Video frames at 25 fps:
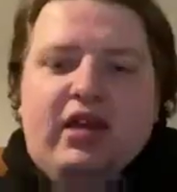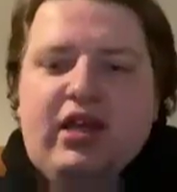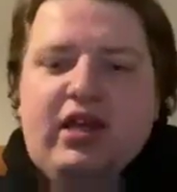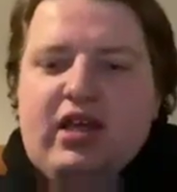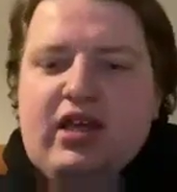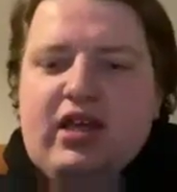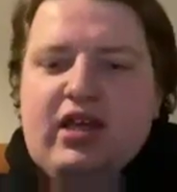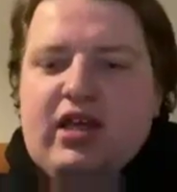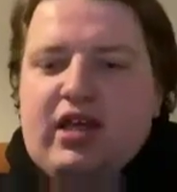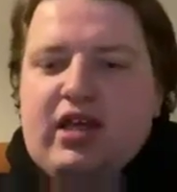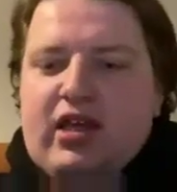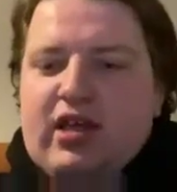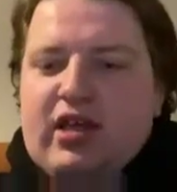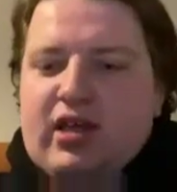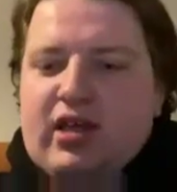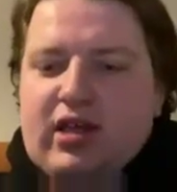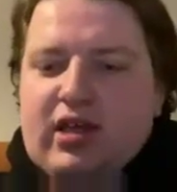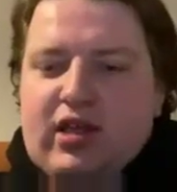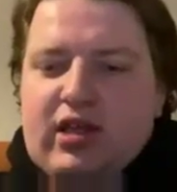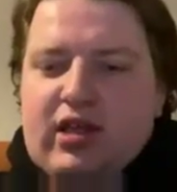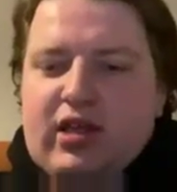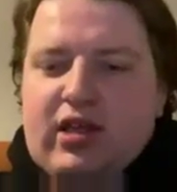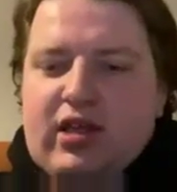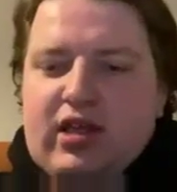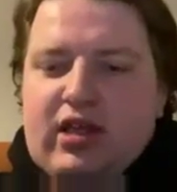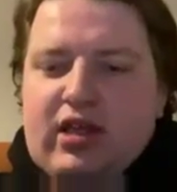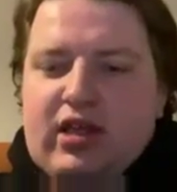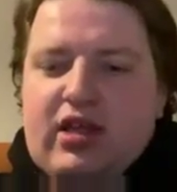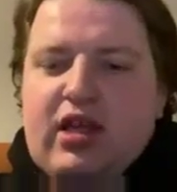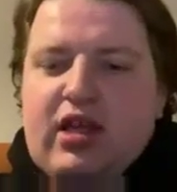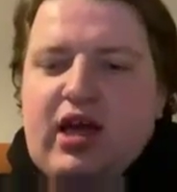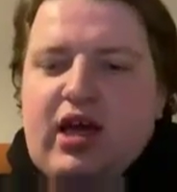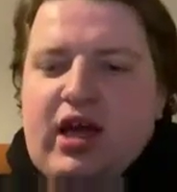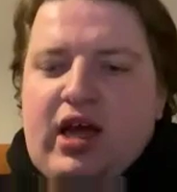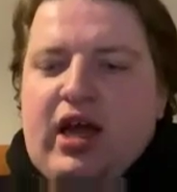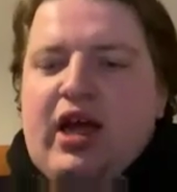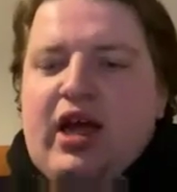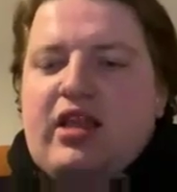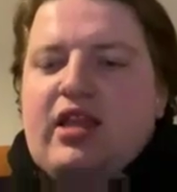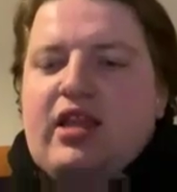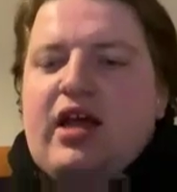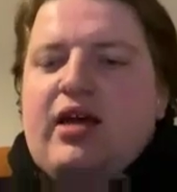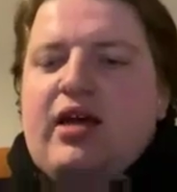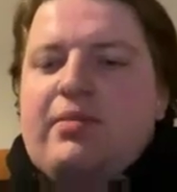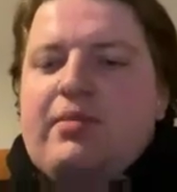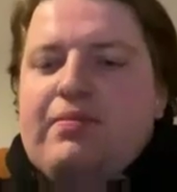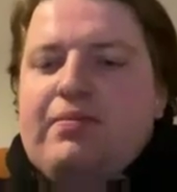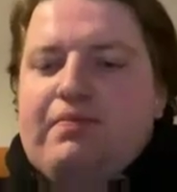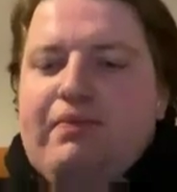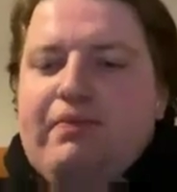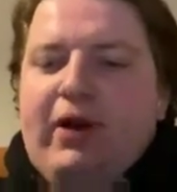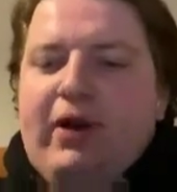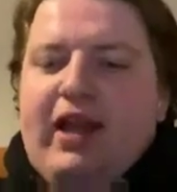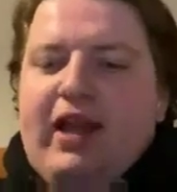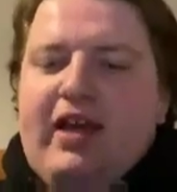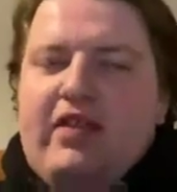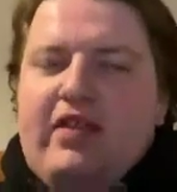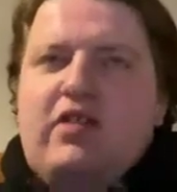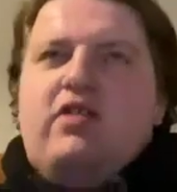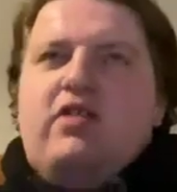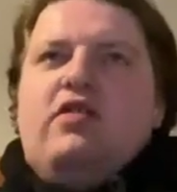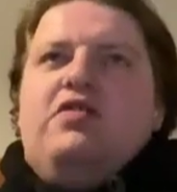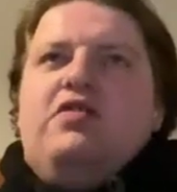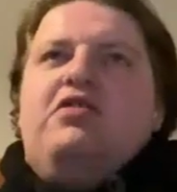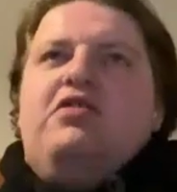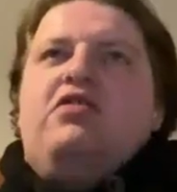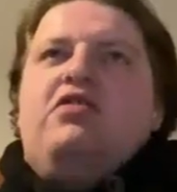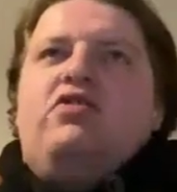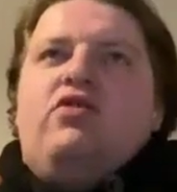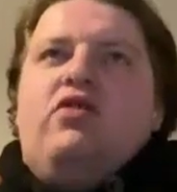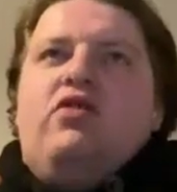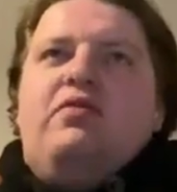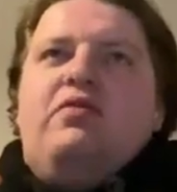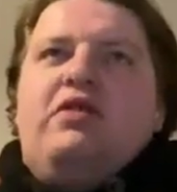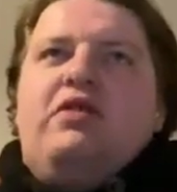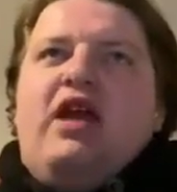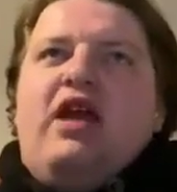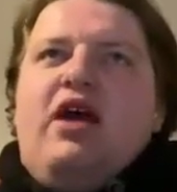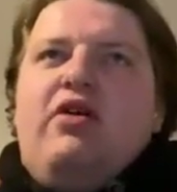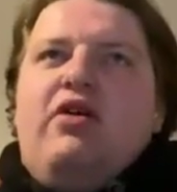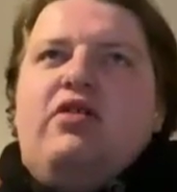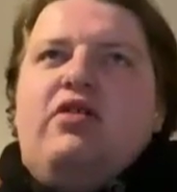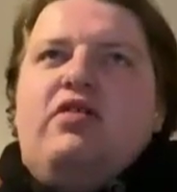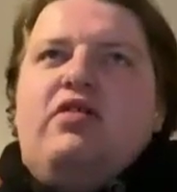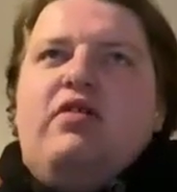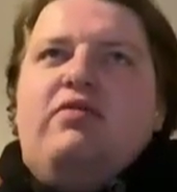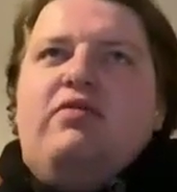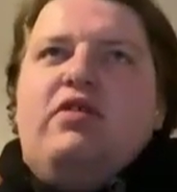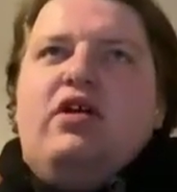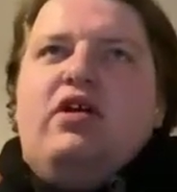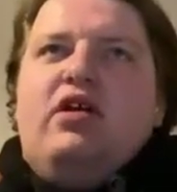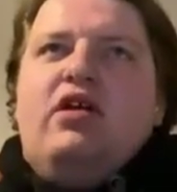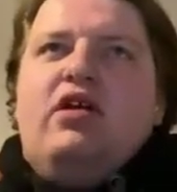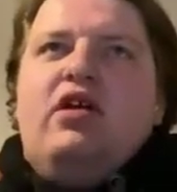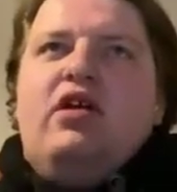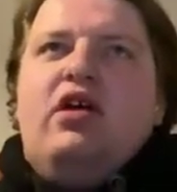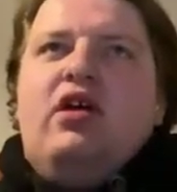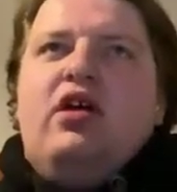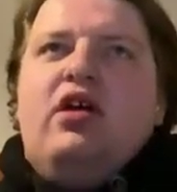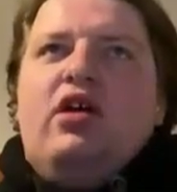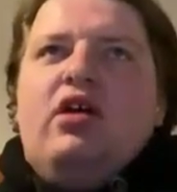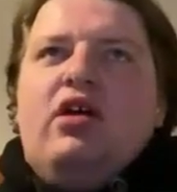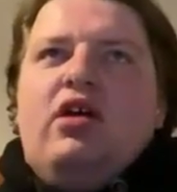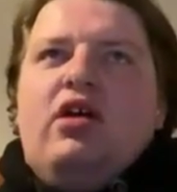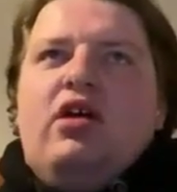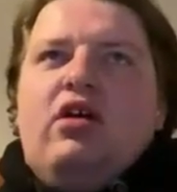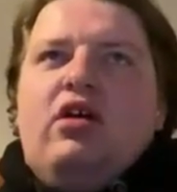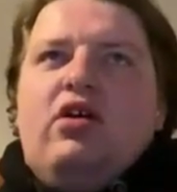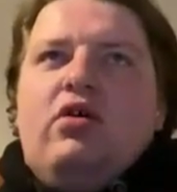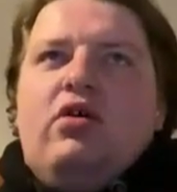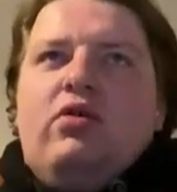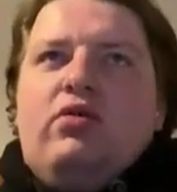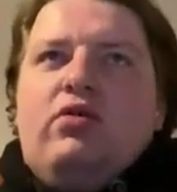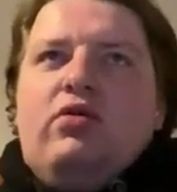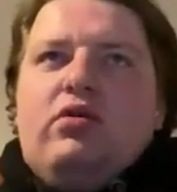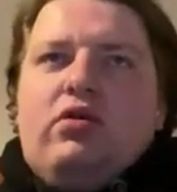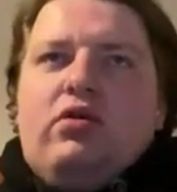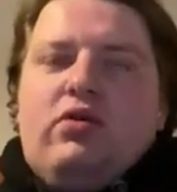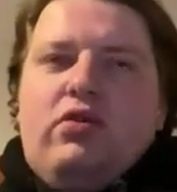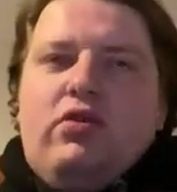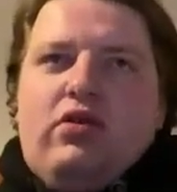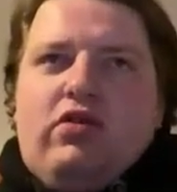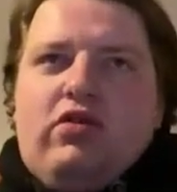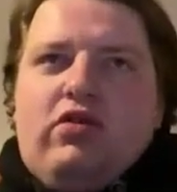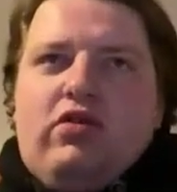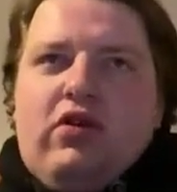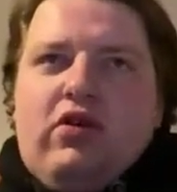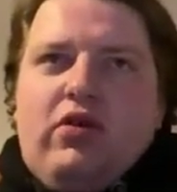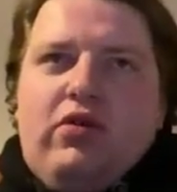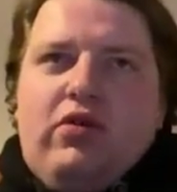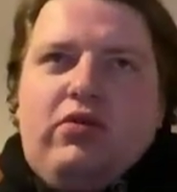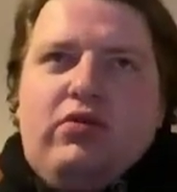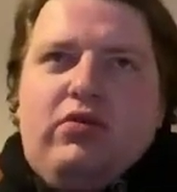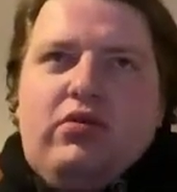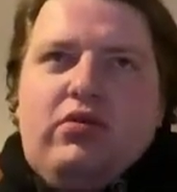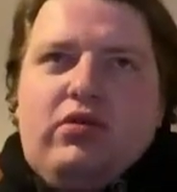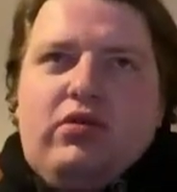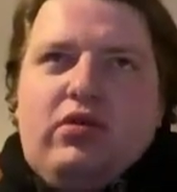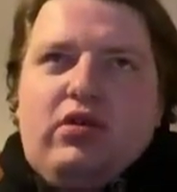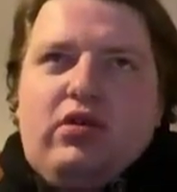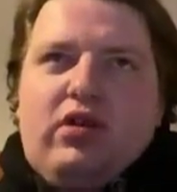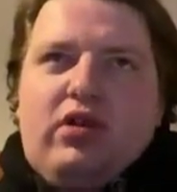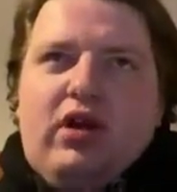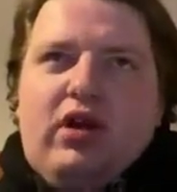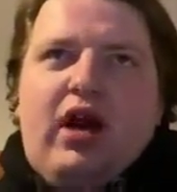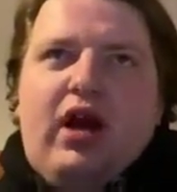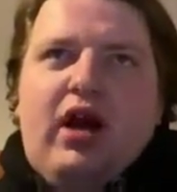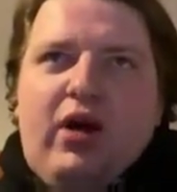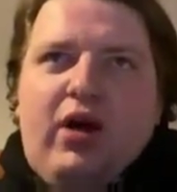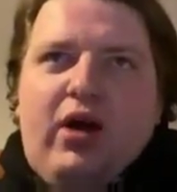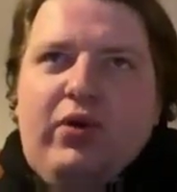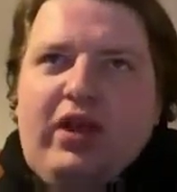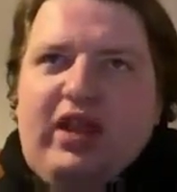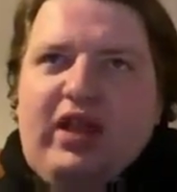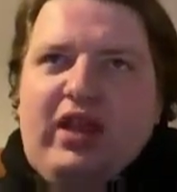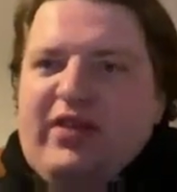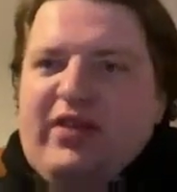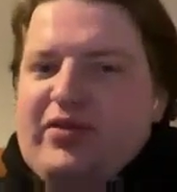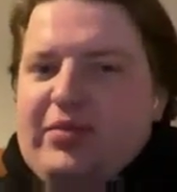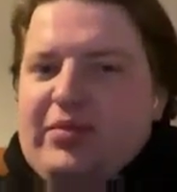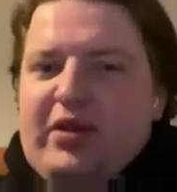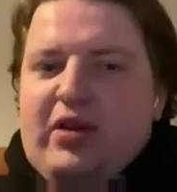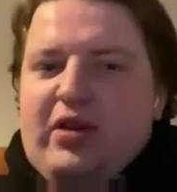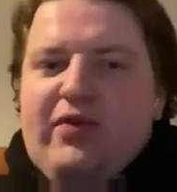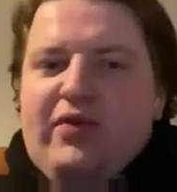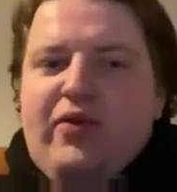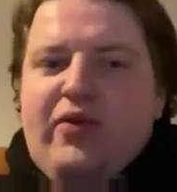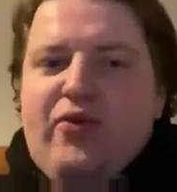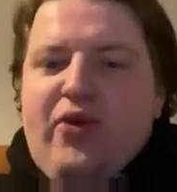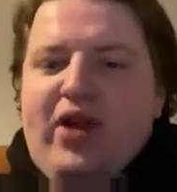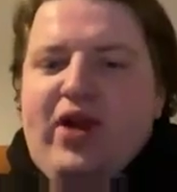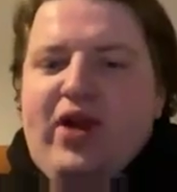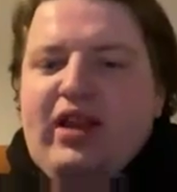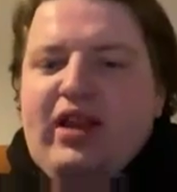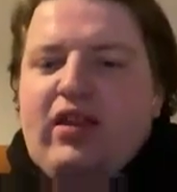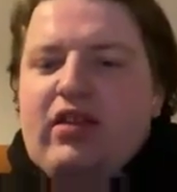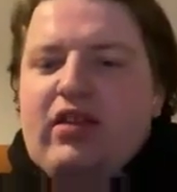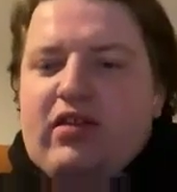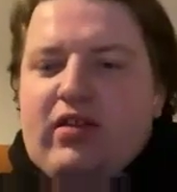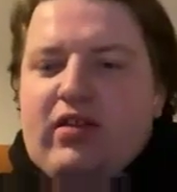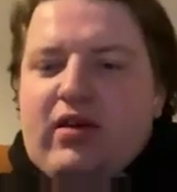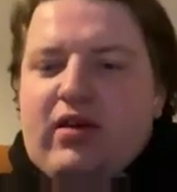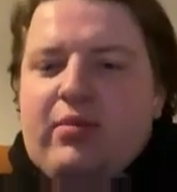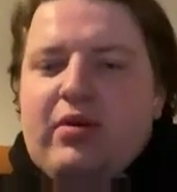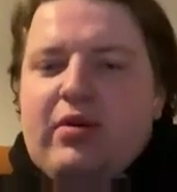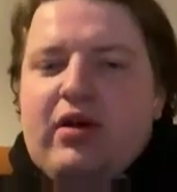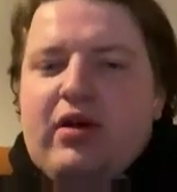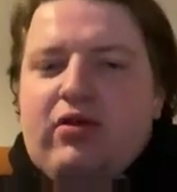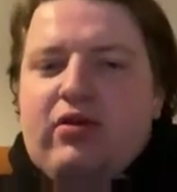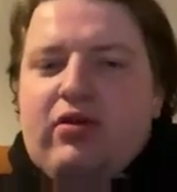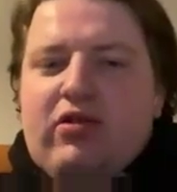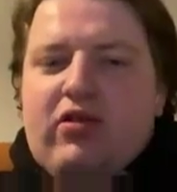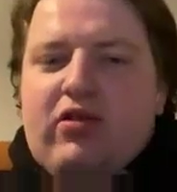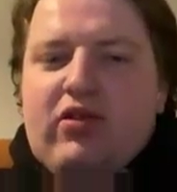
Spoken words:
and that plays into this sort of narrative that. So I will have a bit of a rant about